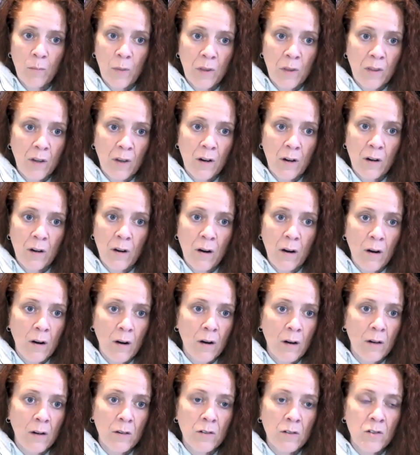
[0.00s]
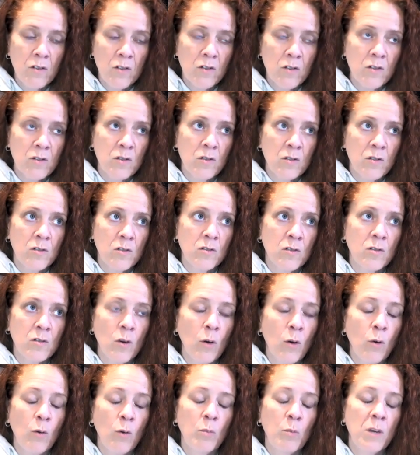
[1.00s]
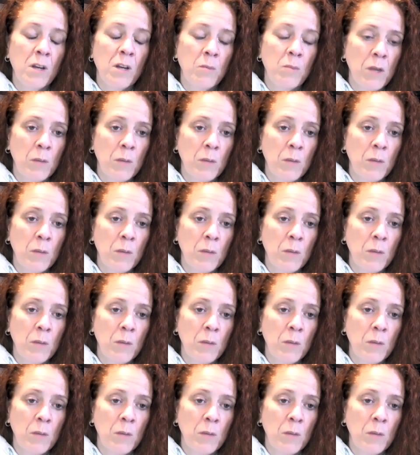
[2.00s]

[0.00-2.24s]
but there are so many